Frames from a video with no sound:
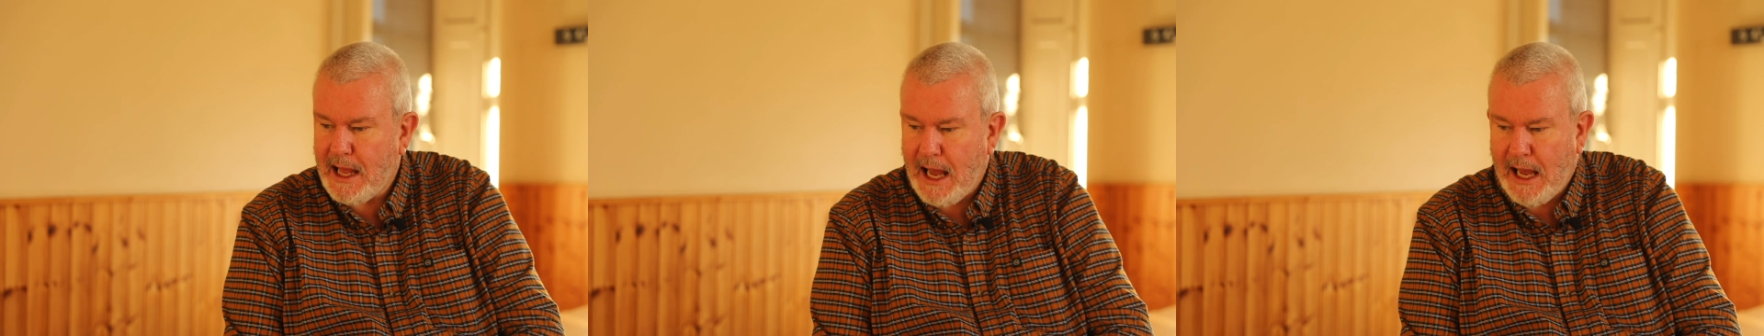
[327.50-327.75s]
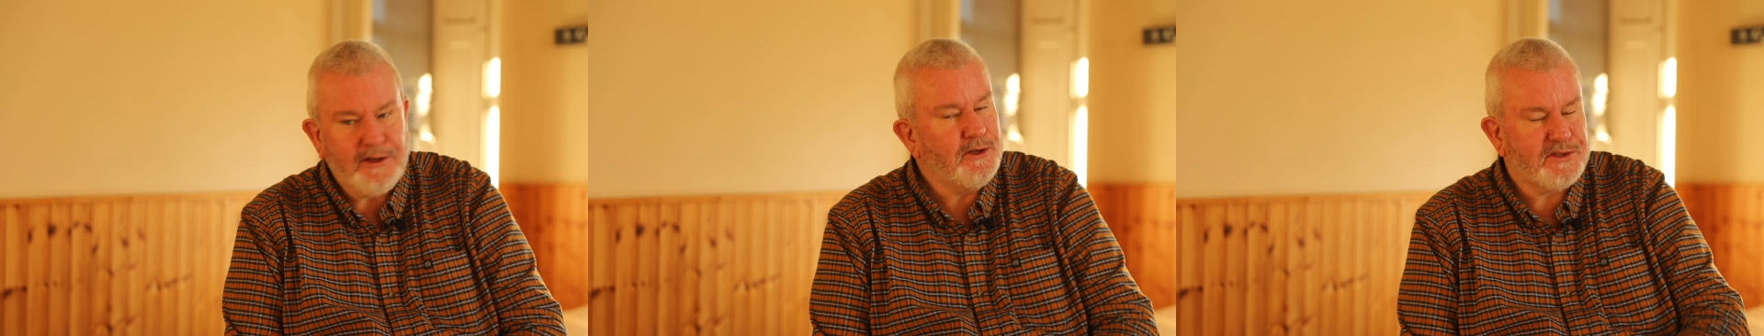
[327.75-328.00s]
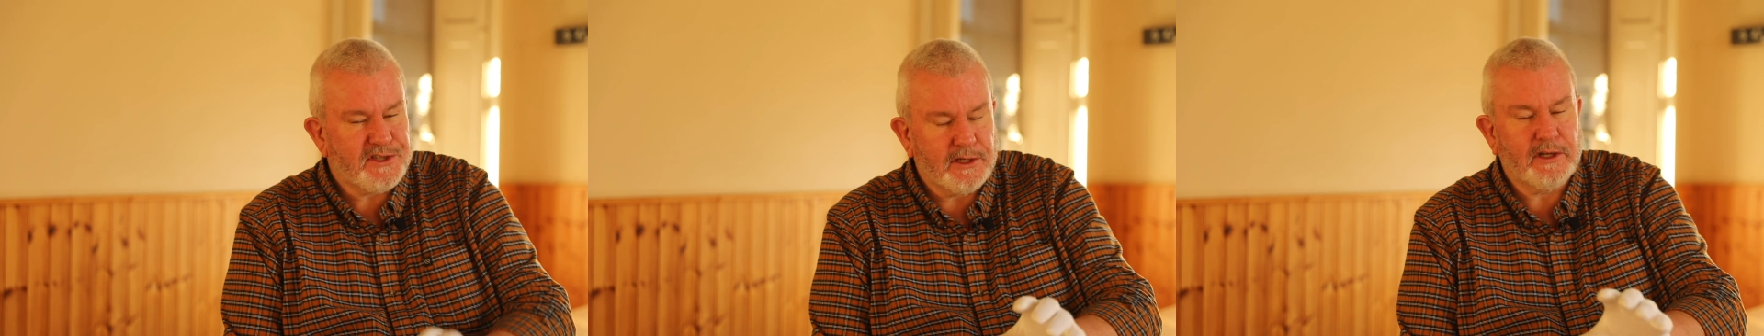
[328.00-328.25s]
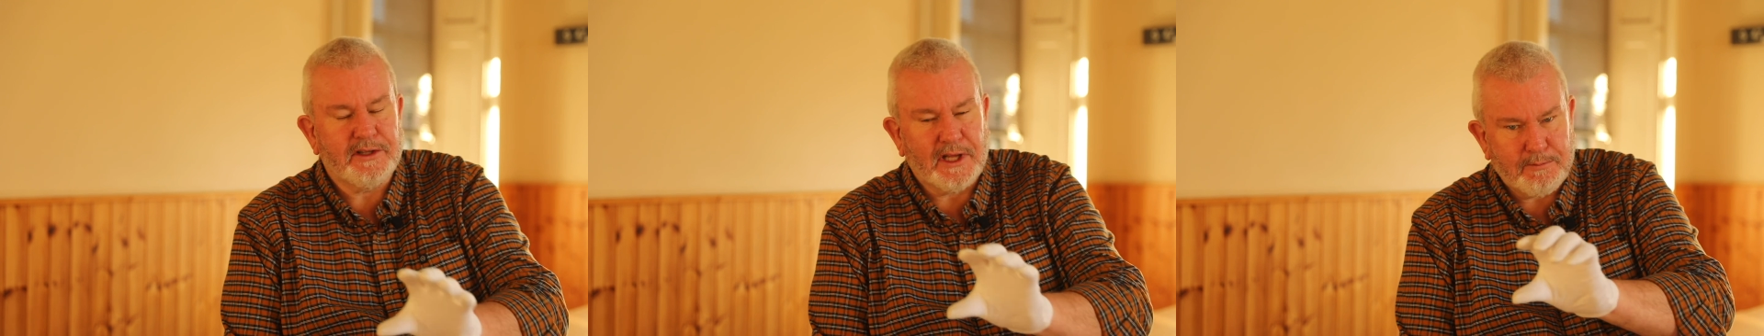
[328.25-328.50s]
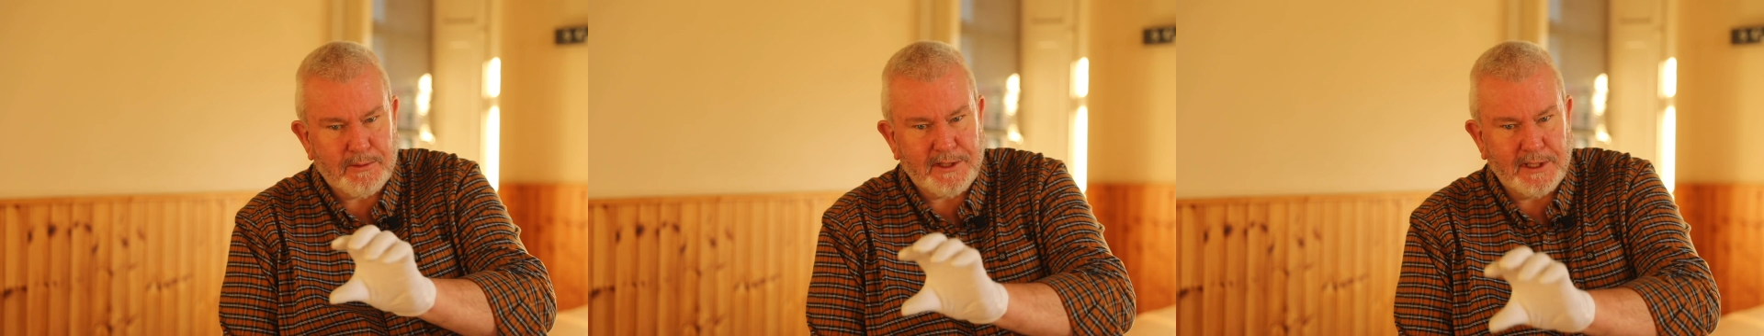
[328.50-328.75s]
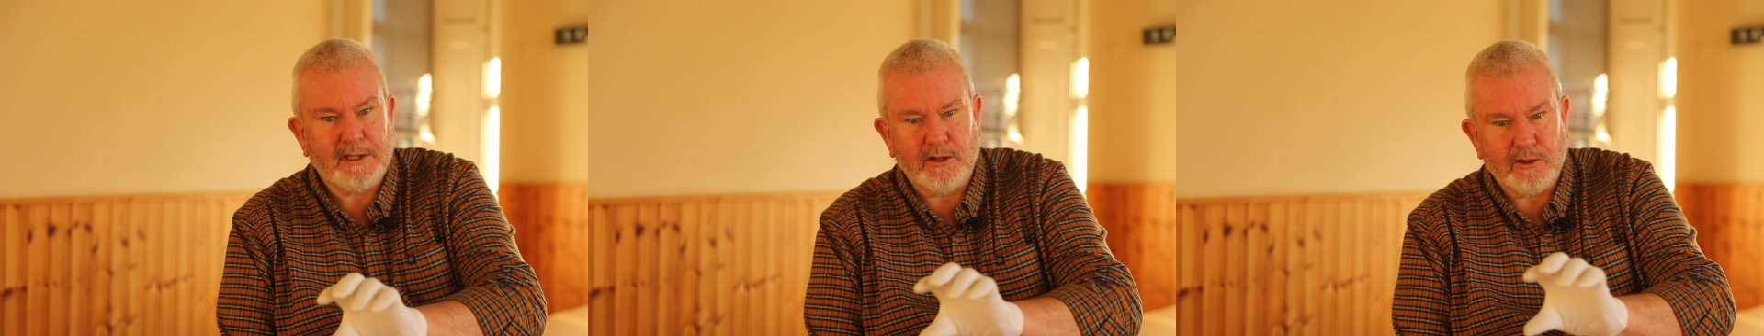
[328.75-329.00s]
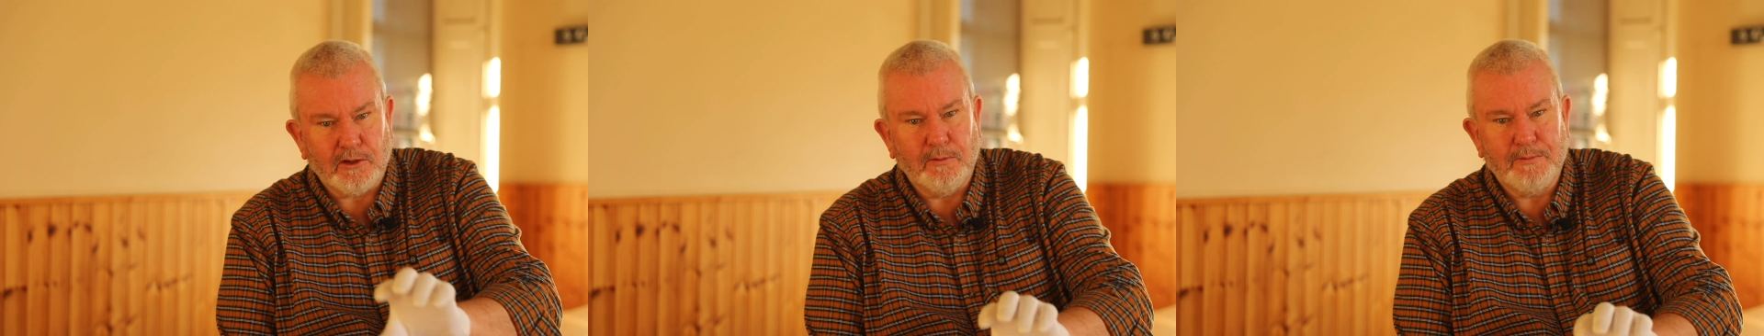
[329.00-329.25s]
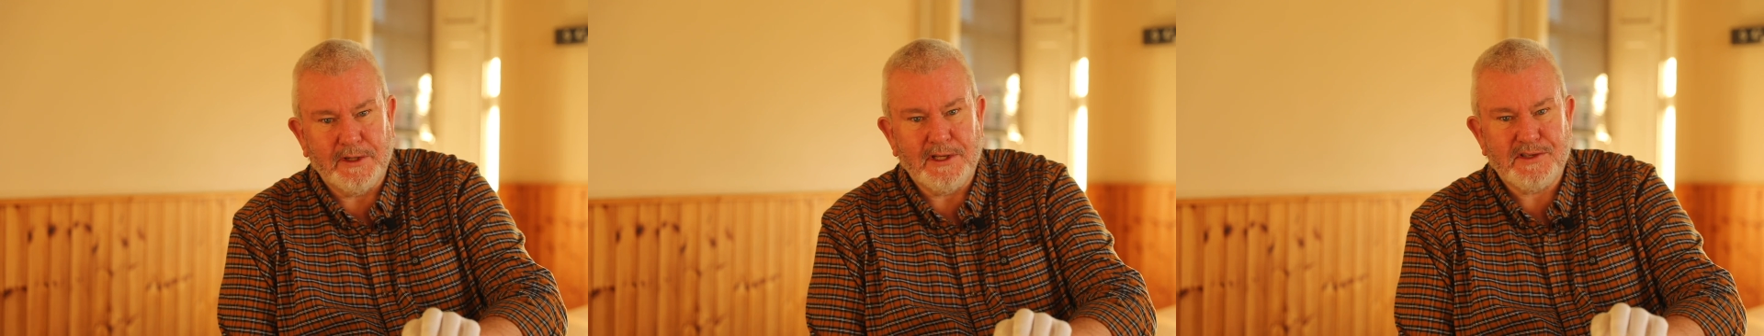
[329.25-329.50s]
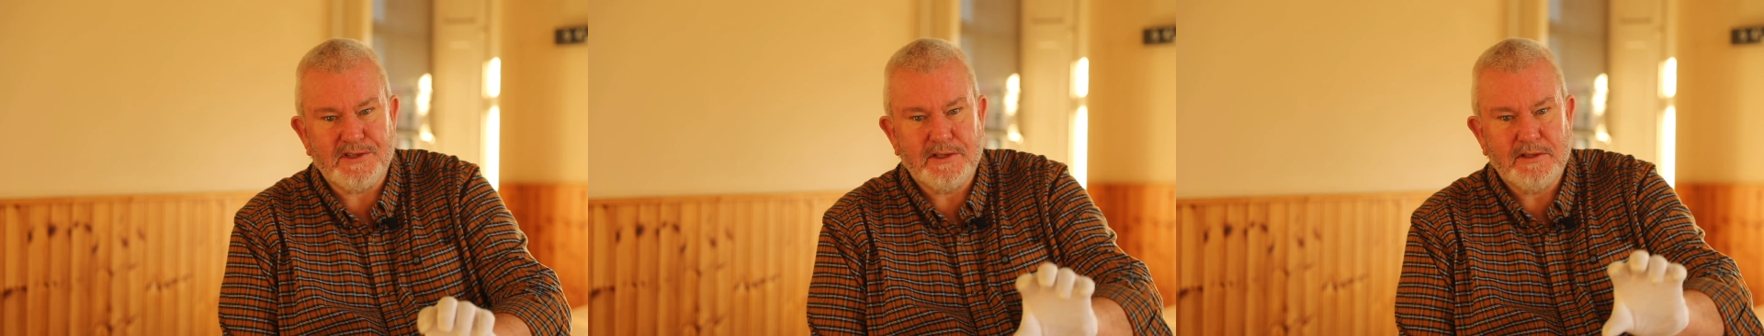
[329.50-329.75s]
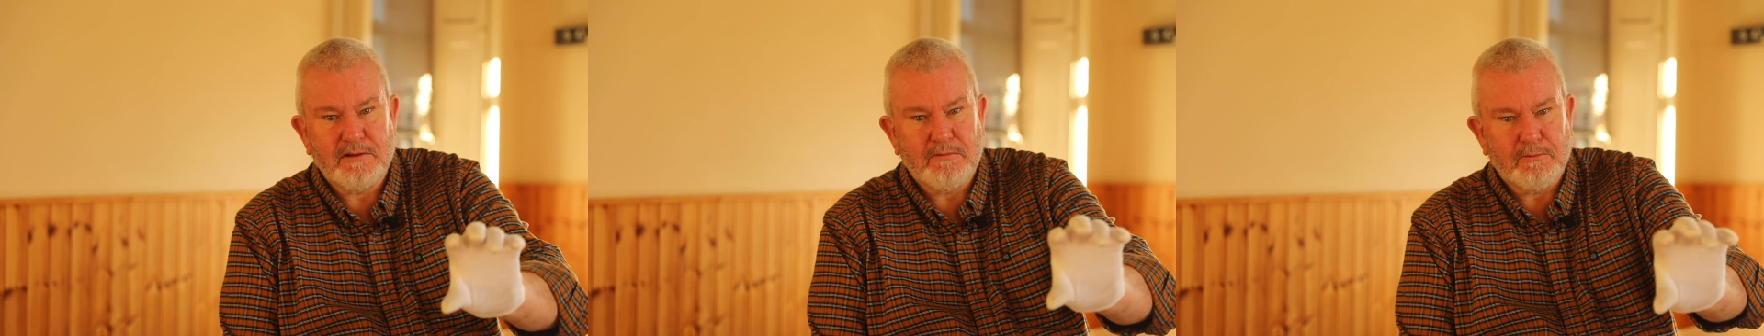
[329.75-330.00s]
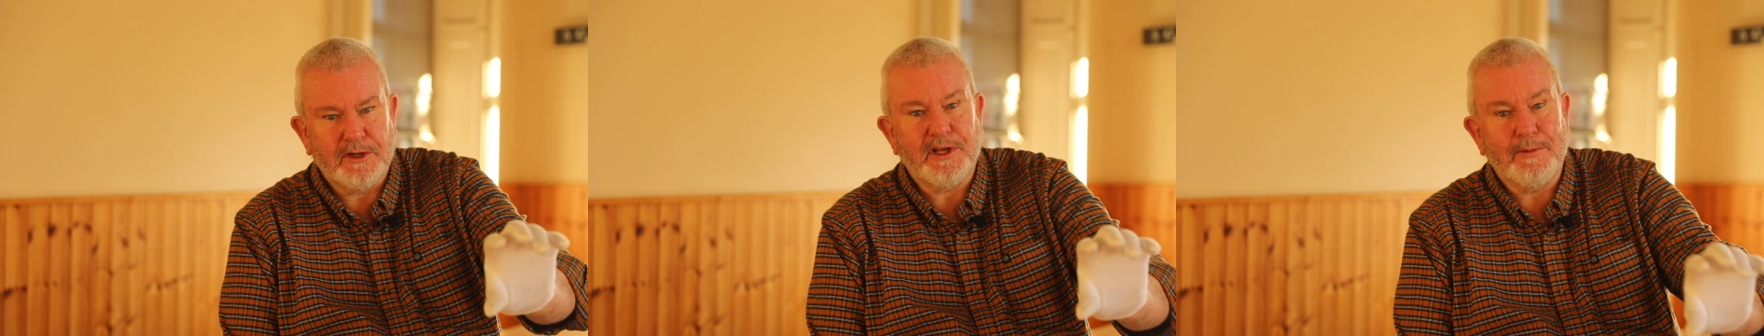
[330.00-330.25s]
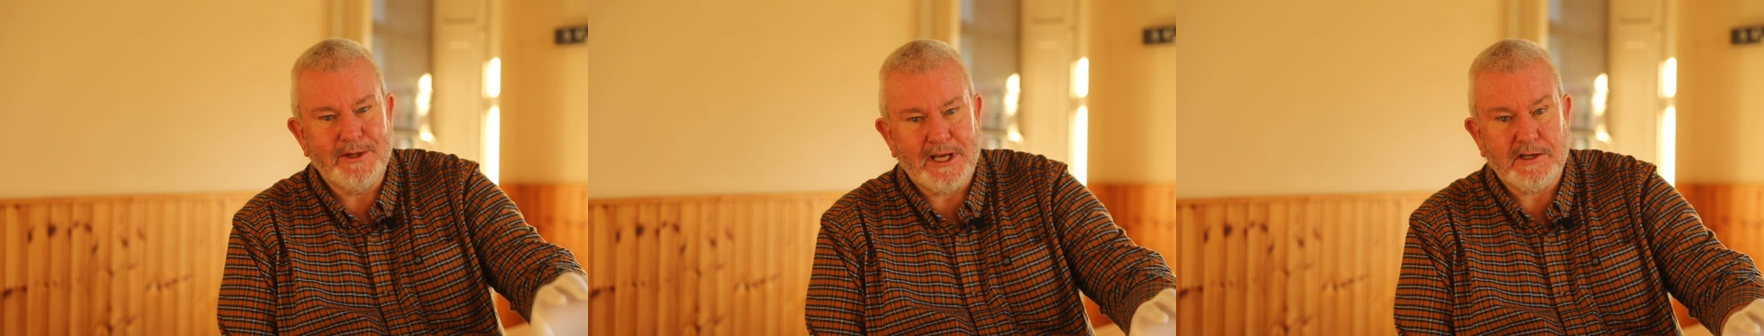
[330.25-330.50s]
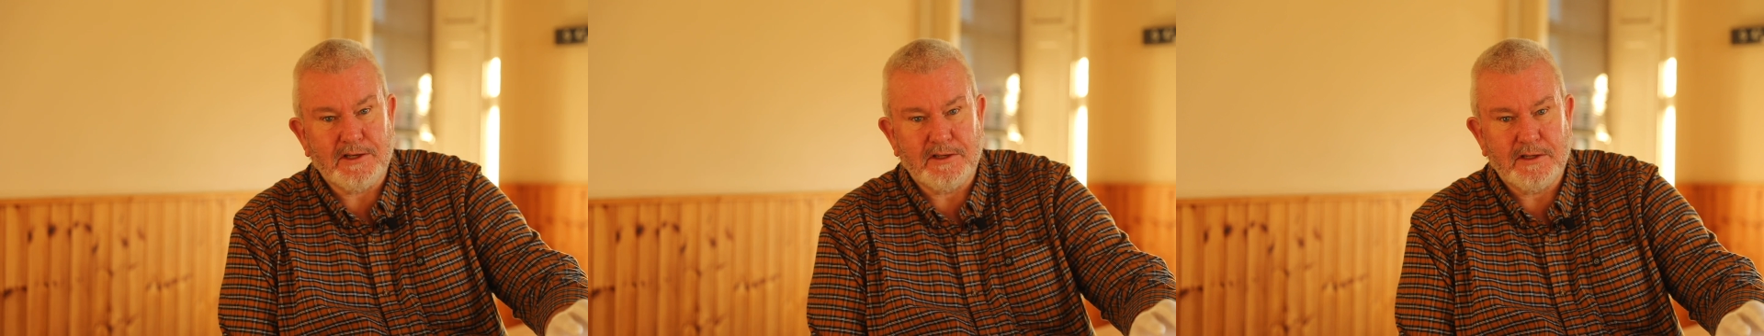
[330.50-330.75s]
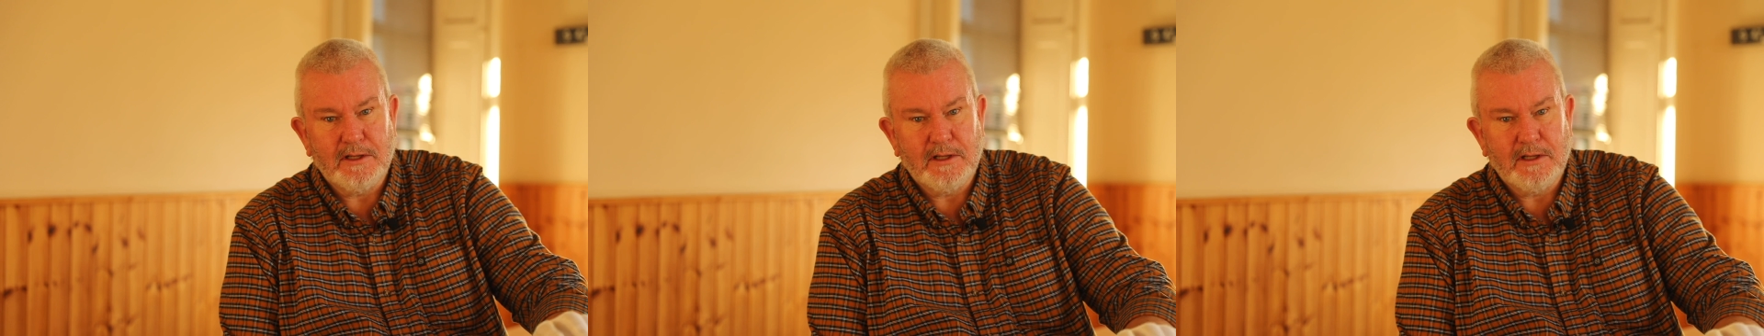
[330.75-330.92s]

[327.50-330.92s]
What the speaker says: and you saw that particular companies predominated,